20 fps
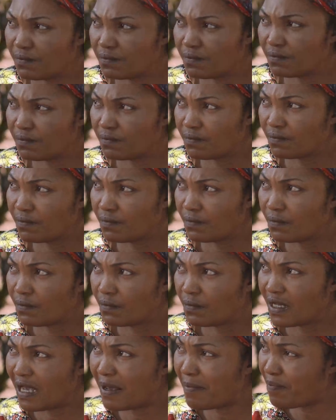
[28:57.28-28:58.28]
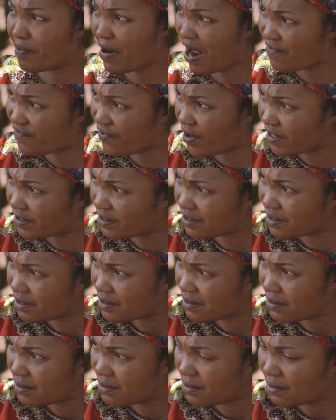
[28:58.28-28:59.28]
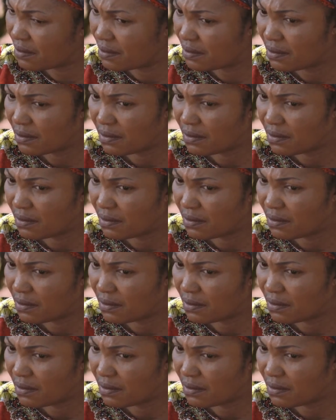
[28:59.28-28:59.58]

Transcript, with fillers: in private. In private? Of course.